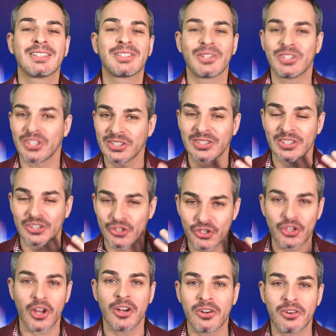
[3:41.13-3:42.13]
or just in
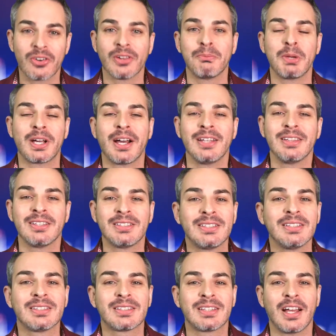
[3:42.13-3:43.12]
general behind the
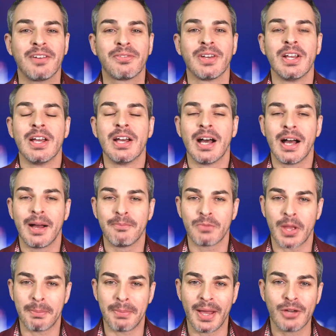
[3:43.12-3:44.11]
scenes stuff um,
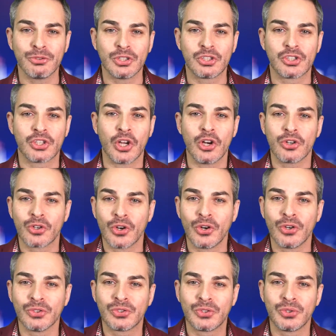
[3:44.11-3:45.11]
about the show,
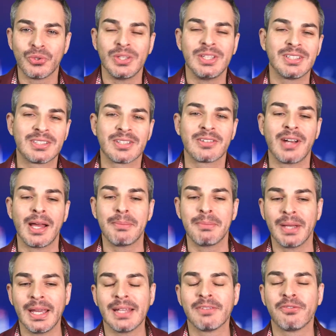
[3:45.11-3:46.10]
go to Instagram
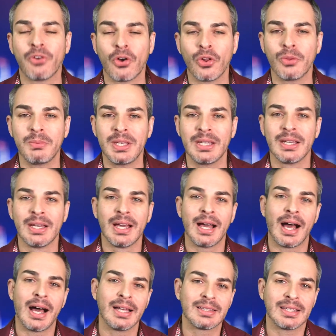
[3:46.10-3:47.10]
and follow me
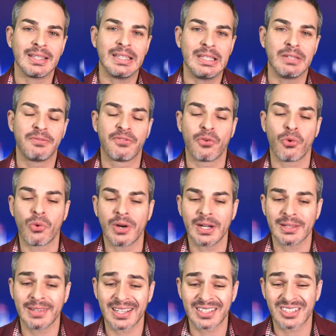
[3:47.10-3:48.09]
at
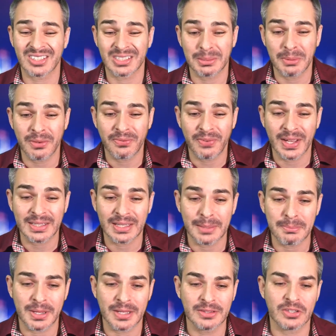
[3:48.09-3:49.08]
E4Electric. As a matter of fact,
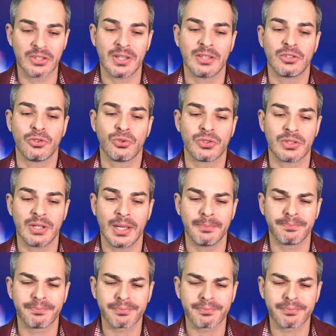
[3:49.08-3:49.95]
I'm under that username